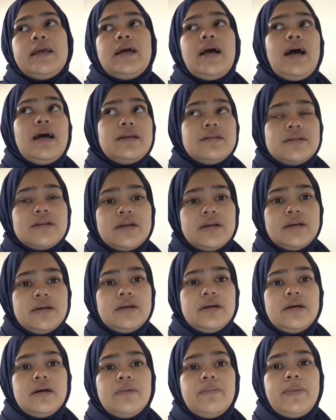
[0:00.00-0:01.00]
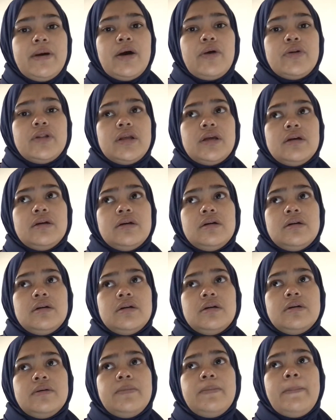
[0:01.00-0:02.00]
ask her about
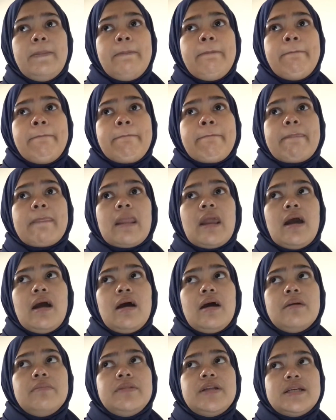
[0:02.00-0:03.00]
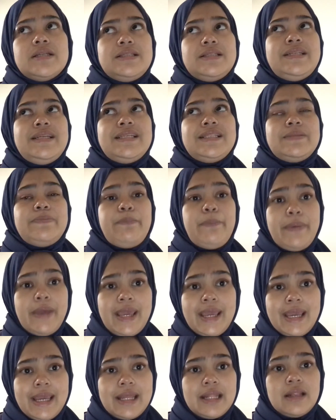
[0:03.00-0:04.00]
her does this
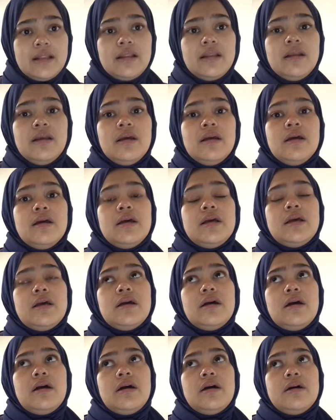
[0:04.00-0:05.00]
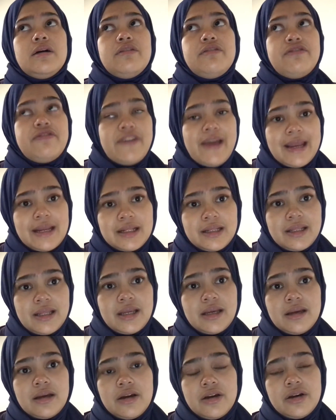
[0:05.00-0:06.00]
pain
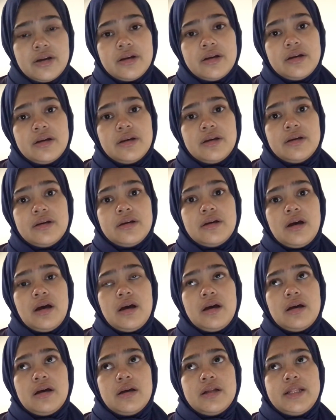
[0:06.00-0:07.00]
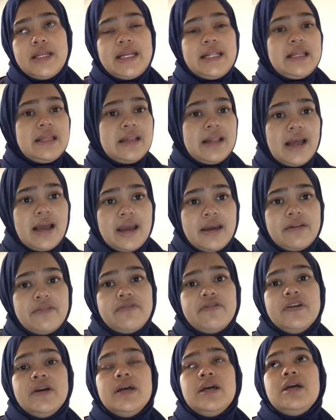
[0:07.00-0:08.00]
affecting her daily
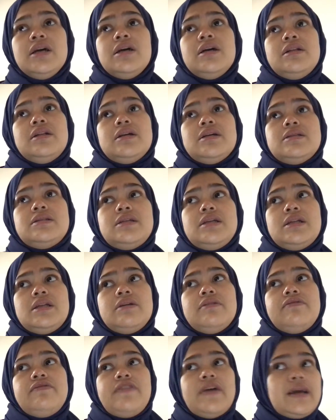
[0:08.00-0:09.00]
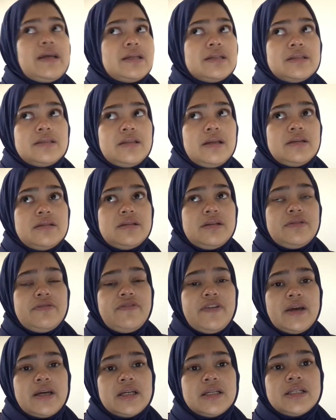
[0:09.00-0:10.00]
life? Does it affect
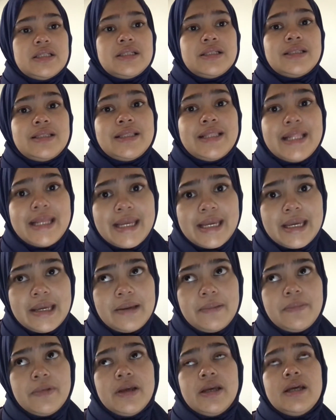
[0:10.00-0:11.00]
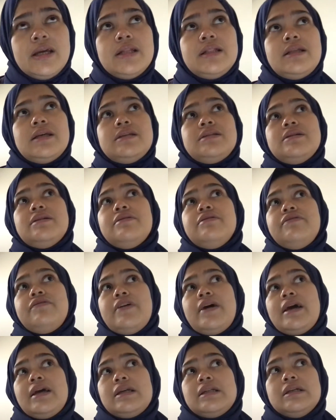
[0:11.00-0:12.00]
her sleep? Does it
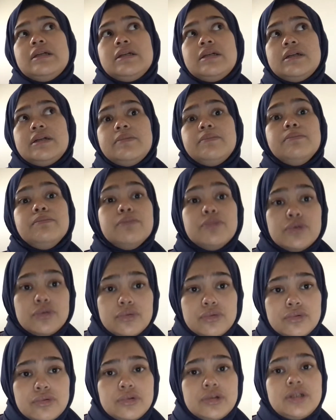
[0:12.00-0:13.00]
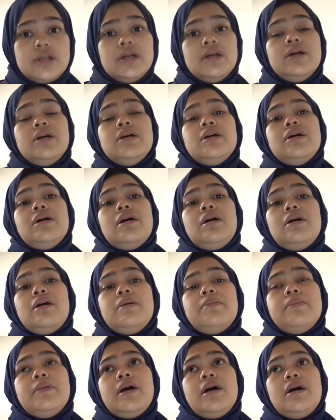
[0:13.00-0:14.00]
affect her mood?
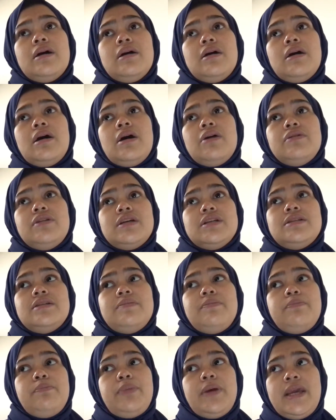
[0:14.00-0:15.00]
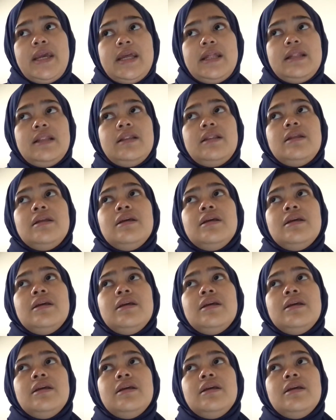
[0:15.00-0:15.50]
How does the pain